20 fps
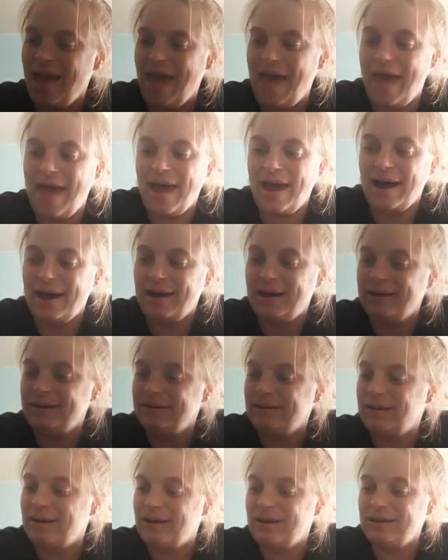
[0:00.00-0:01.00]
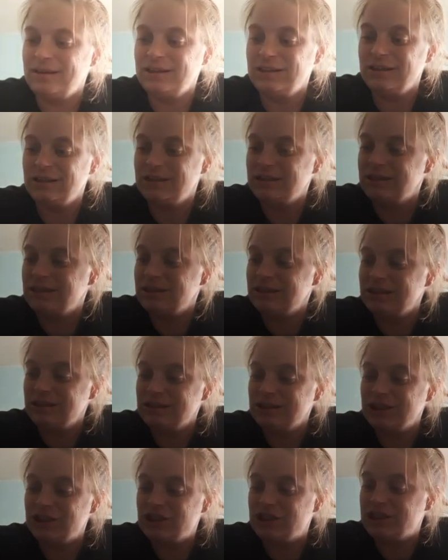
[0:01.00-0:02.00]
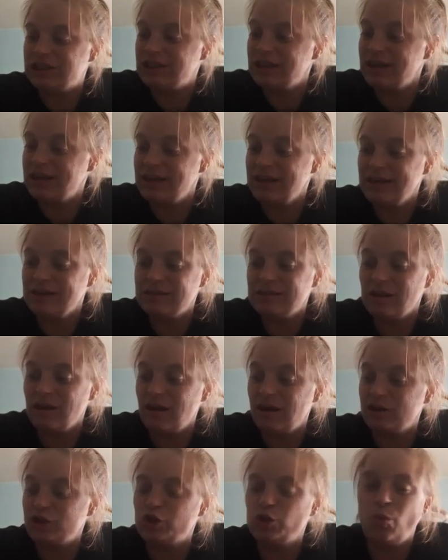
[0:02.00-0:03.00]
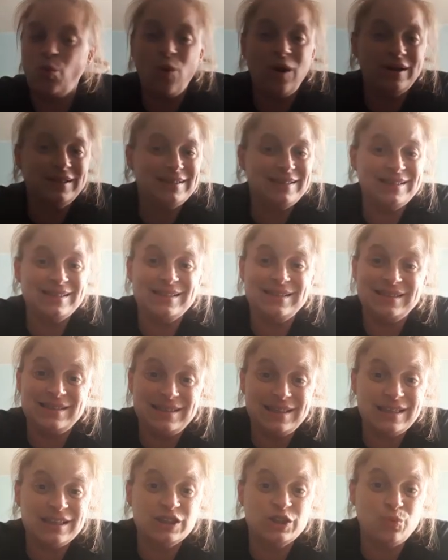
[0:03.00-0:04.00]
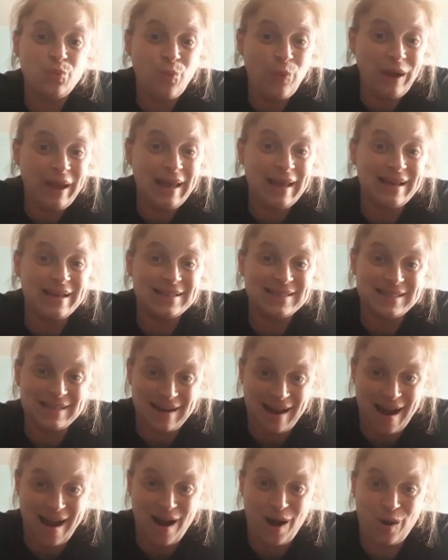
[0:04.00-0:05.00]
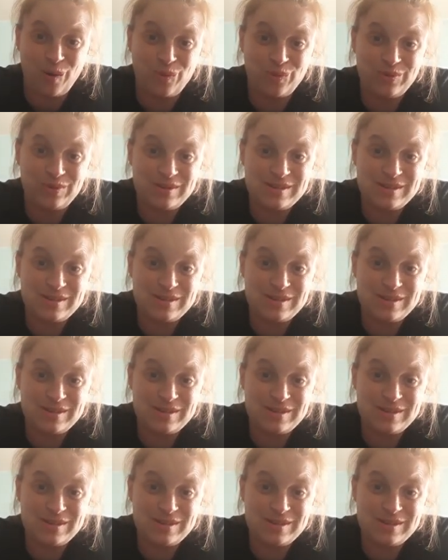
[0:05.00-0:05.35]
And she's 26 weeks now.